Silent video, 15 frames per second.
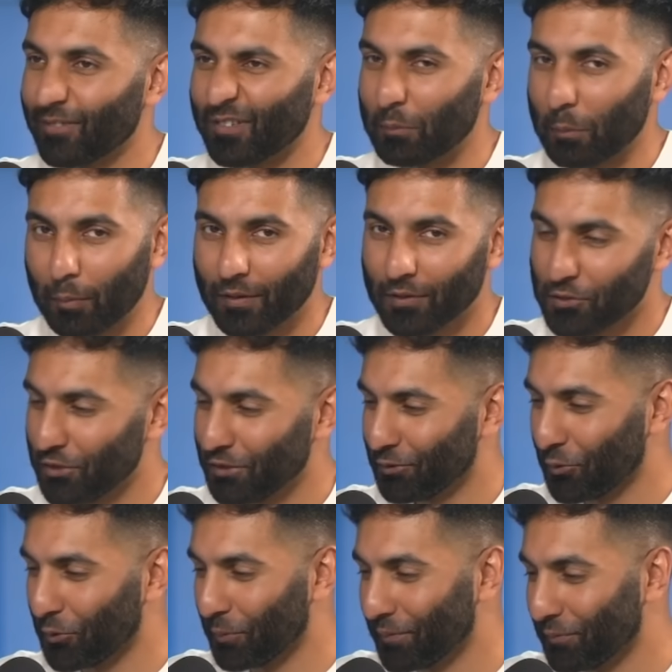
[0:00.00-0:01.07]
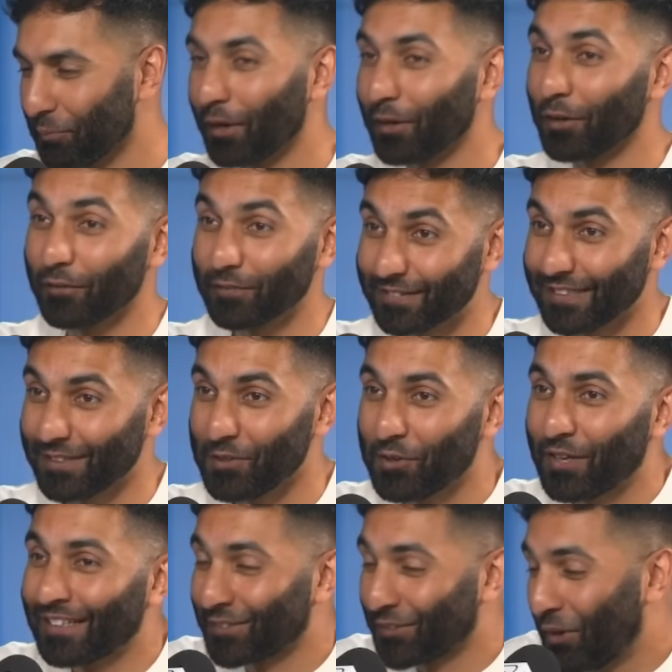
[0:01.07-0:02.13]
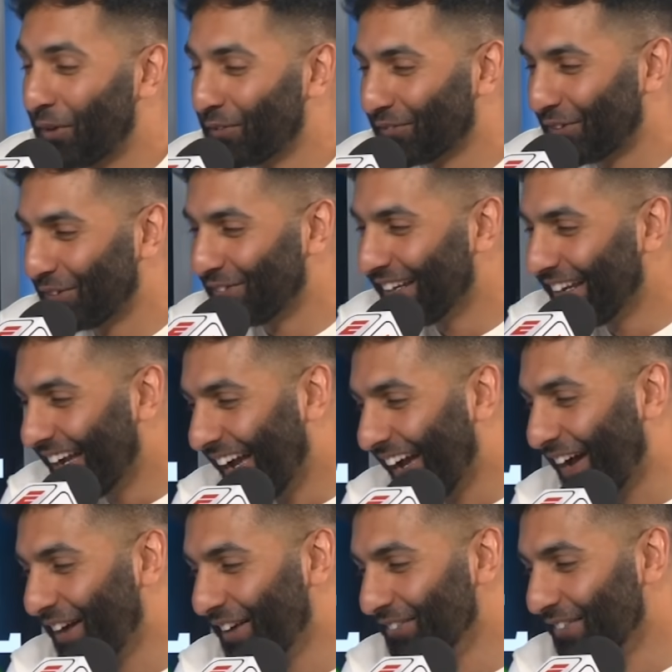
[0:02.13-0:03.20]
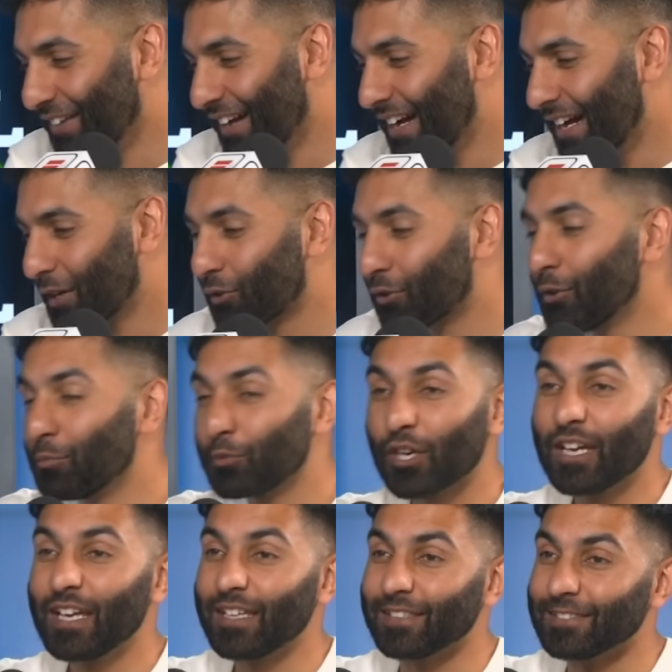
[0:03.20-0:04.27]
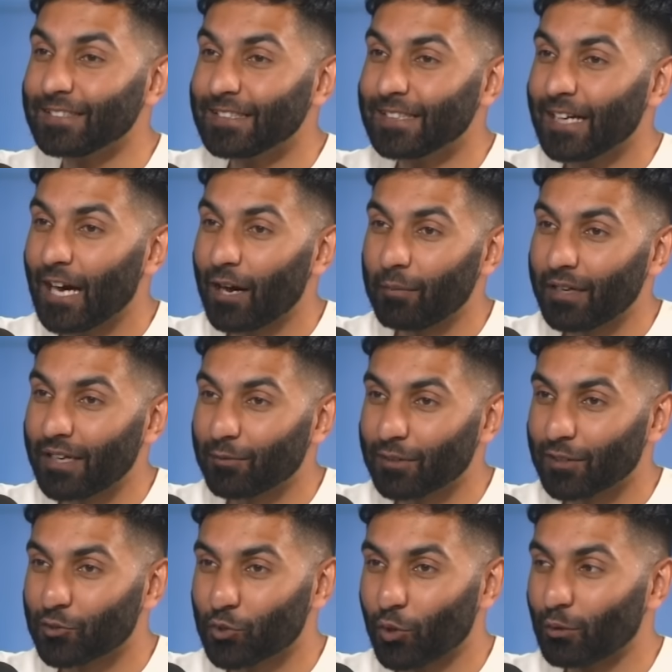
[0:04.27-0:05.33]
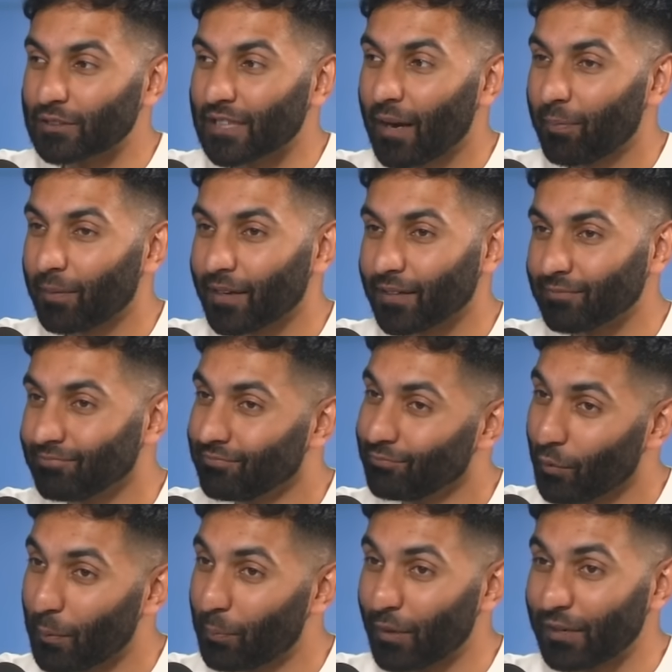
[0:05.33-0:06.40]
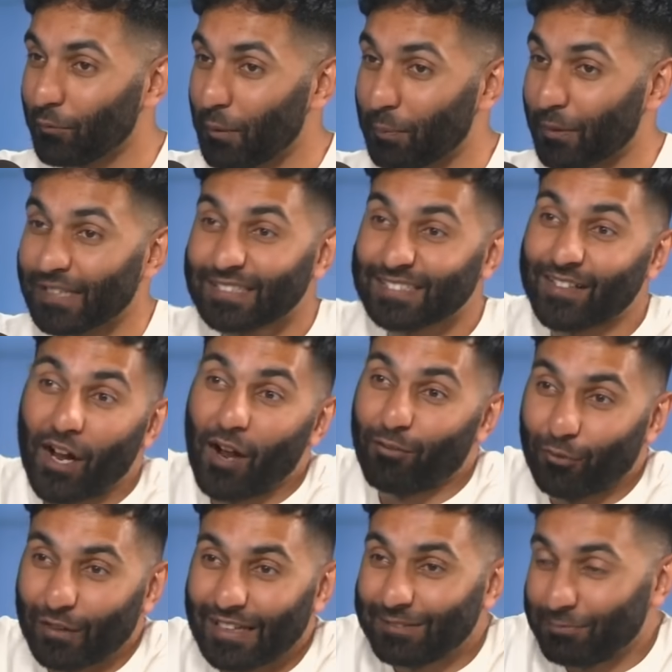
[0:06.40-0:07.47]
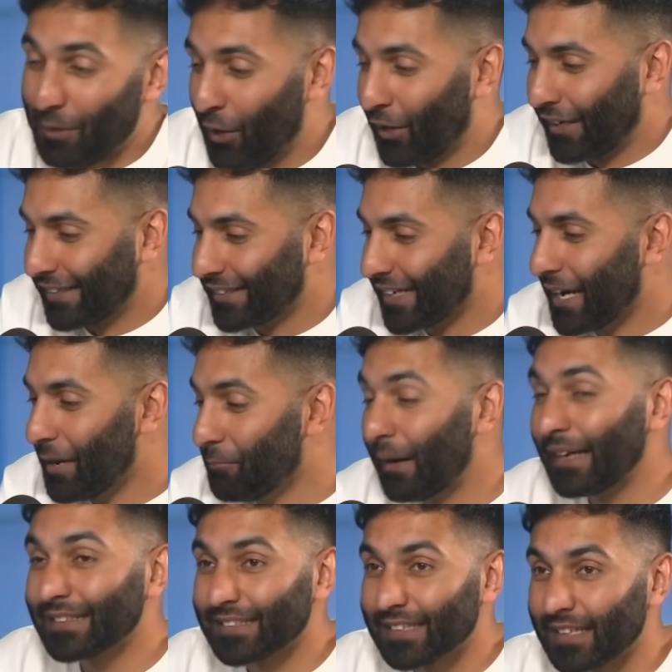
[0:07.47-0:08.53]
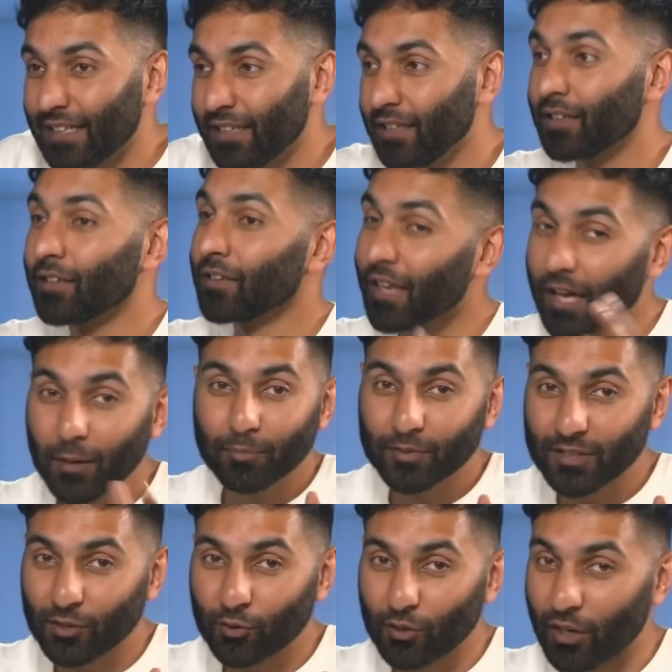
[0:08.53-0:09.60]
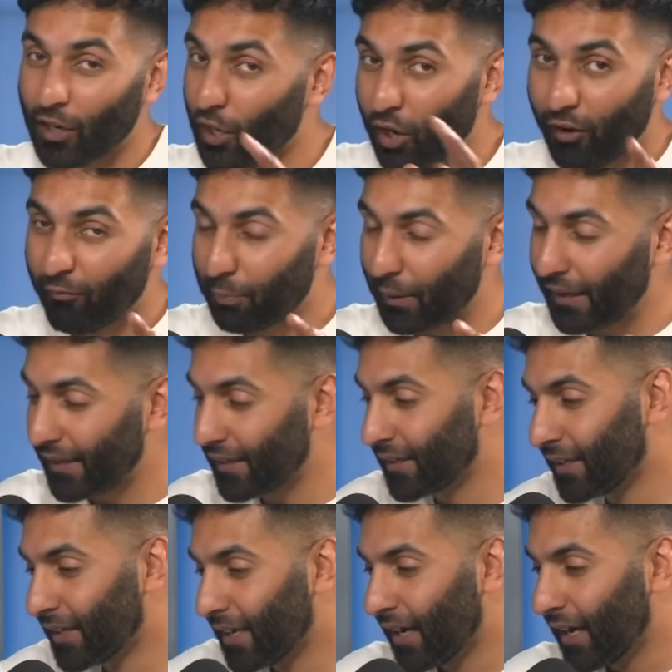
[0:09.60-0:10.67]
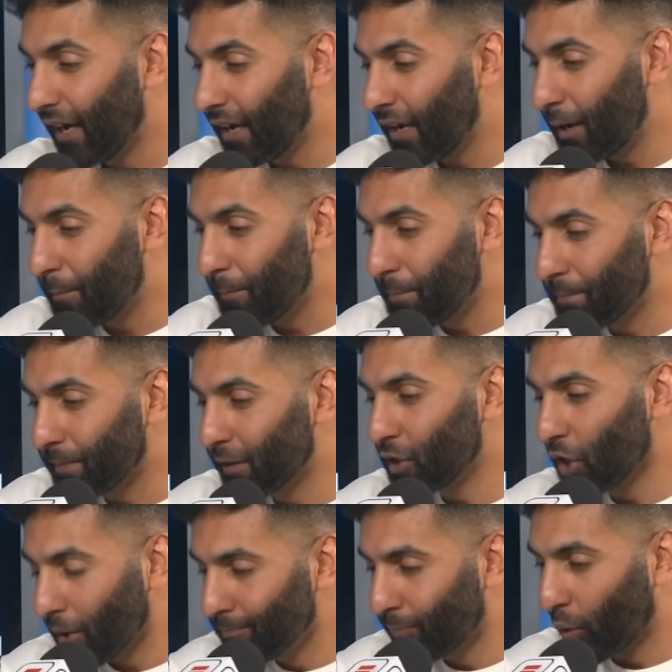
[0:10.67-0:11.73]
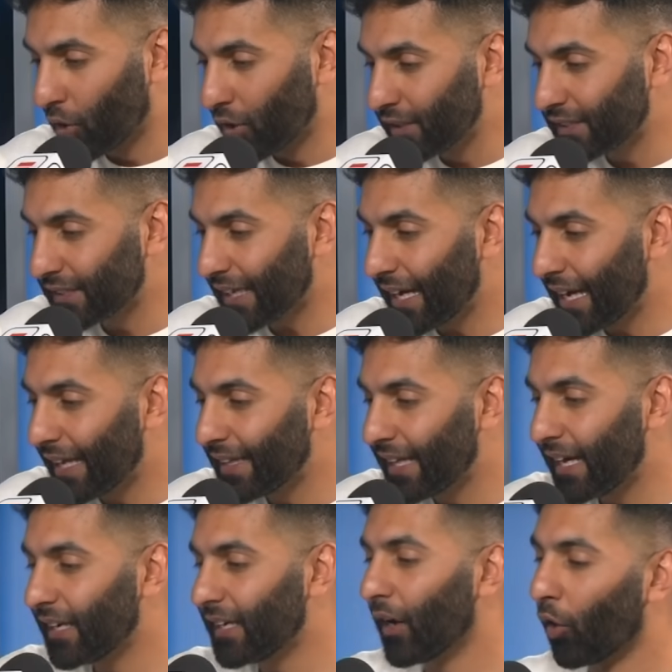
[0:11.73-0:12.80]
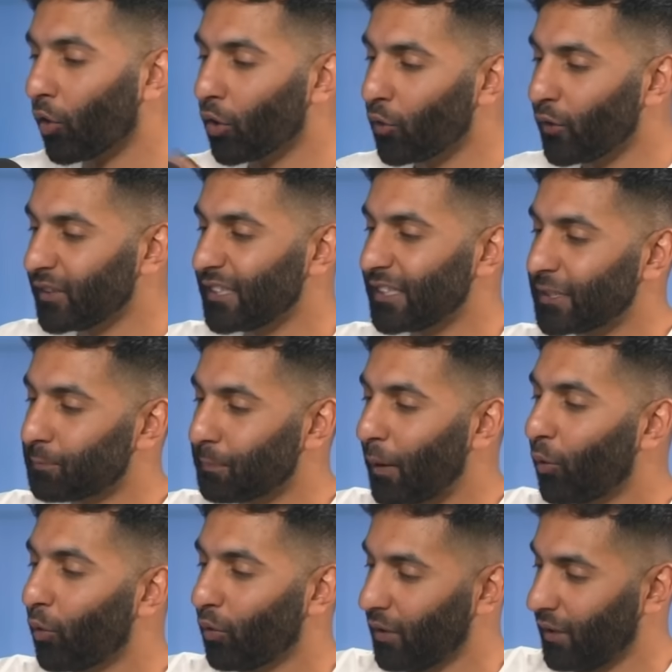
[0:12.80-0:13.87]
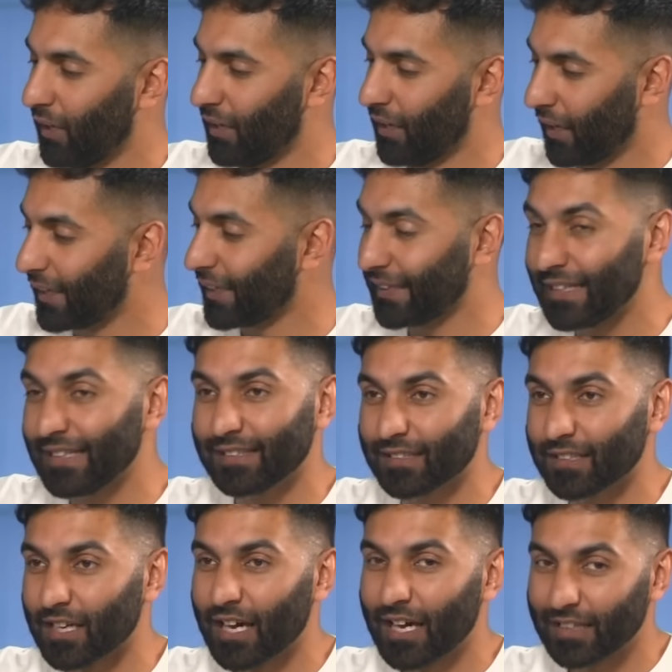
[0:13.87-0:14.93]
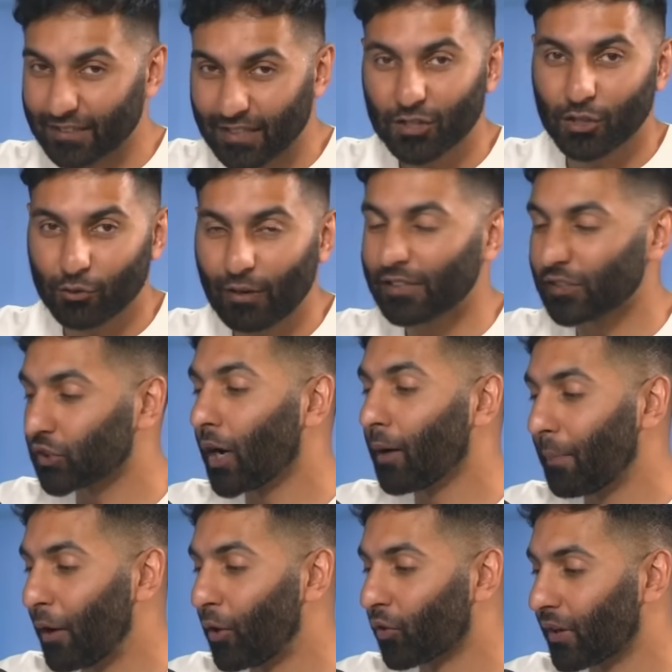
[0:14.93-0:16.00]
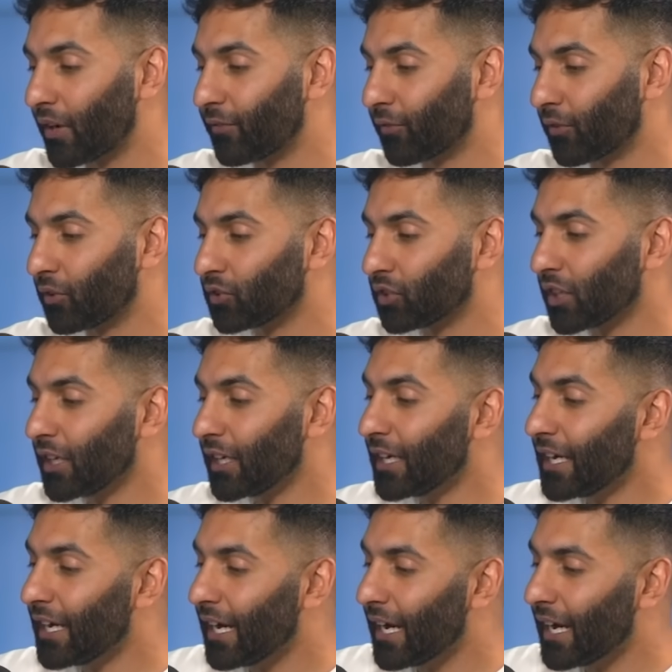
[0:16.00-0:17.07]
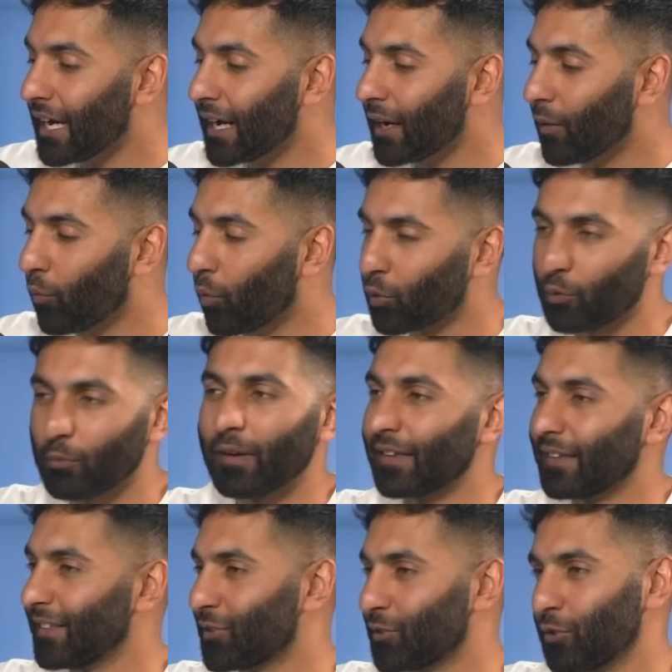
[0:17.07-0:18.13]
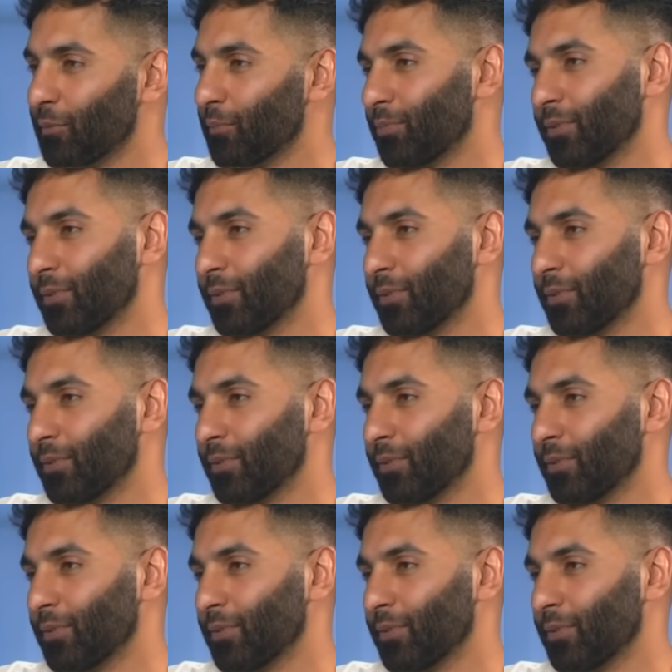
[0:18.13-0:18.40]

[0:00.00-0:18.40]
I mean, it'll be PSG and Dortmund, but I'd love to see Newcastle go through. Group G. I mean, when the draw was happening, we predicted half of it, let's be honest. Man City, Leipzig, who love playing. Young Boys, and then although this is spelt like this, it's actually Red Star Belgrade for us. What do we make of this group?